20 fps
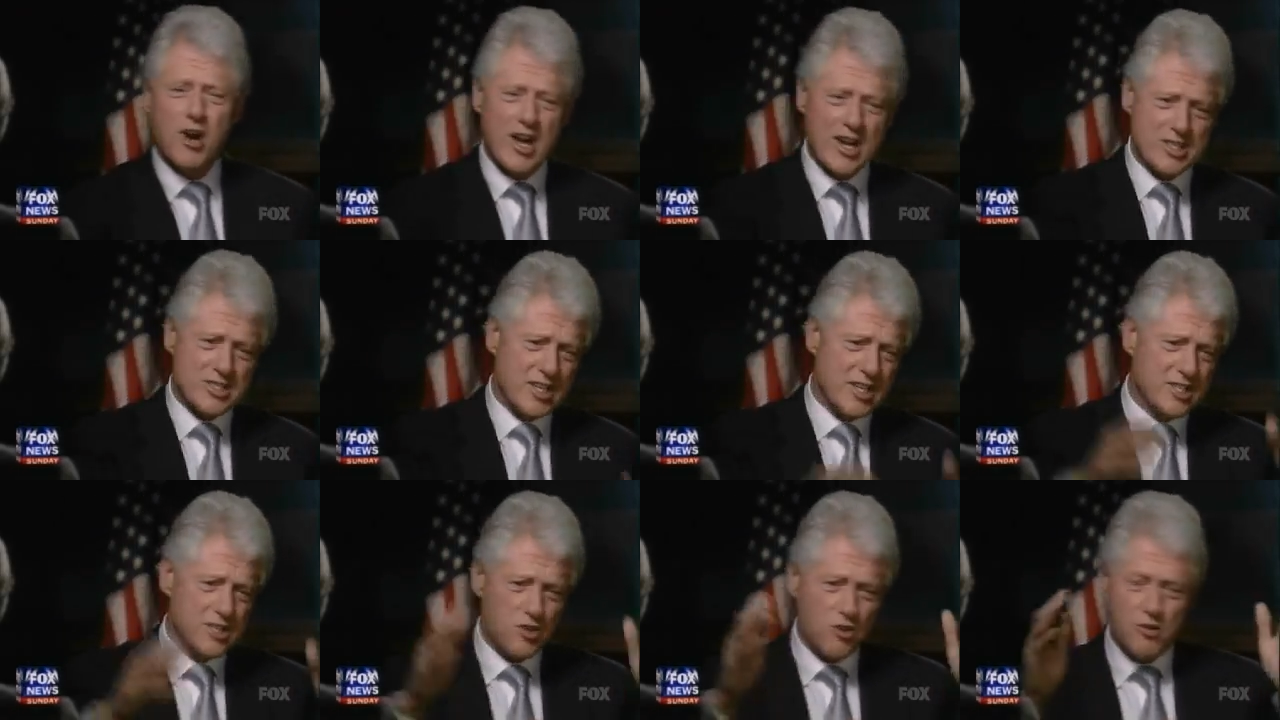
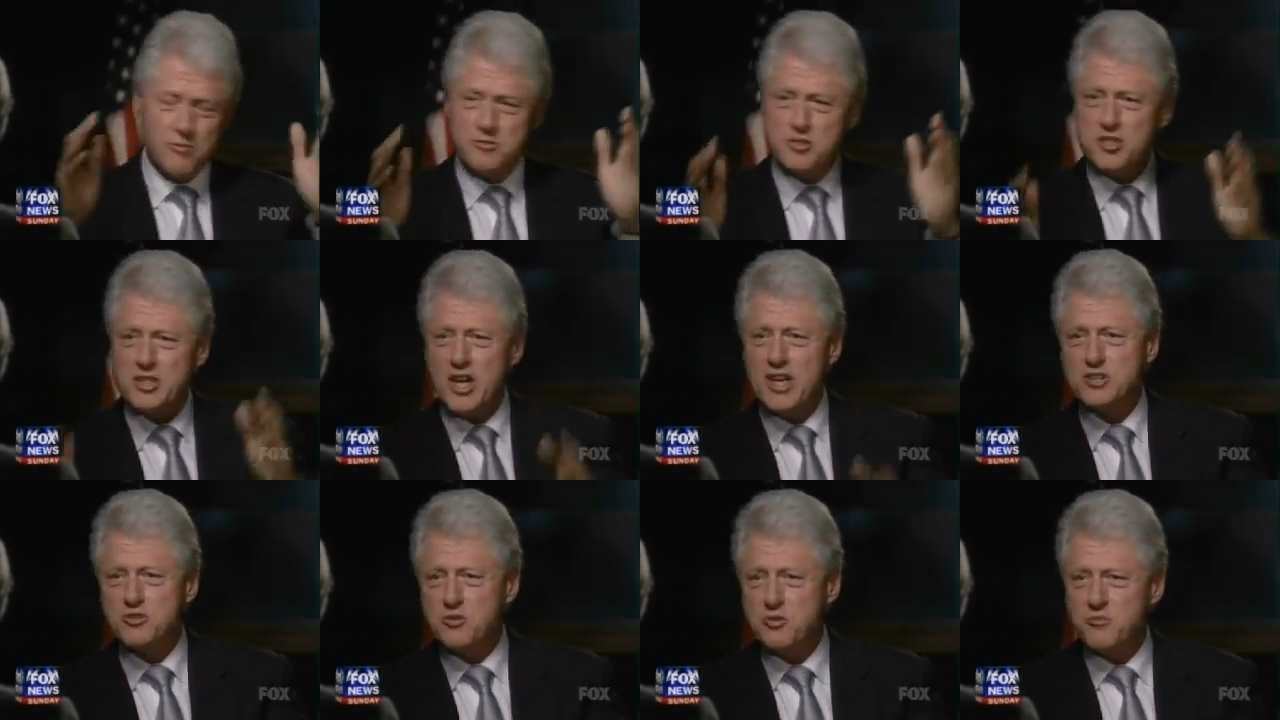why is he so
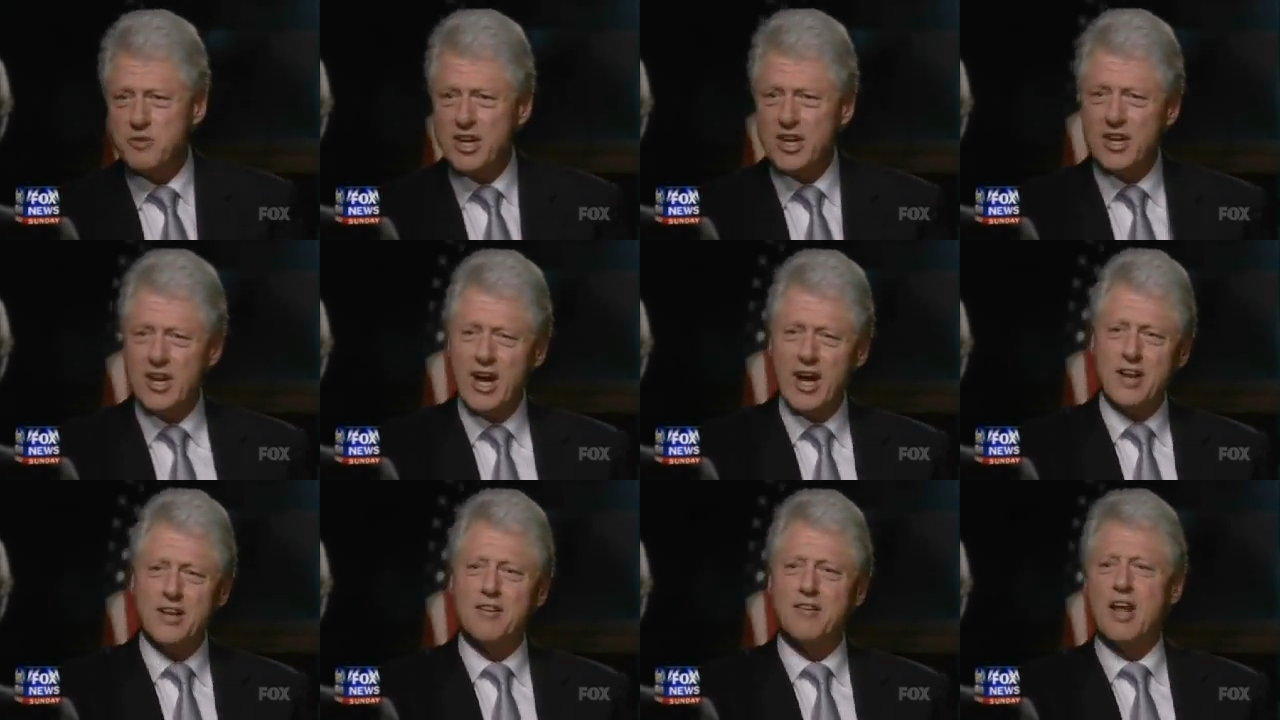obsessed with
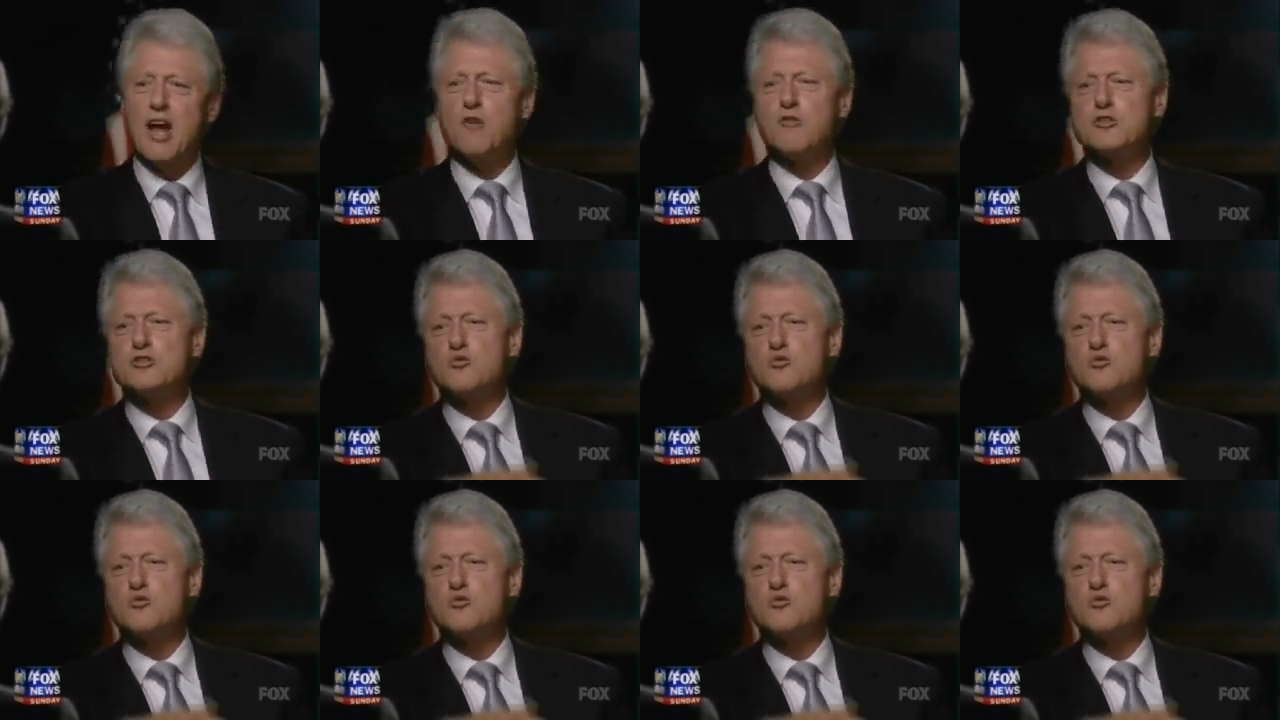bin Laden?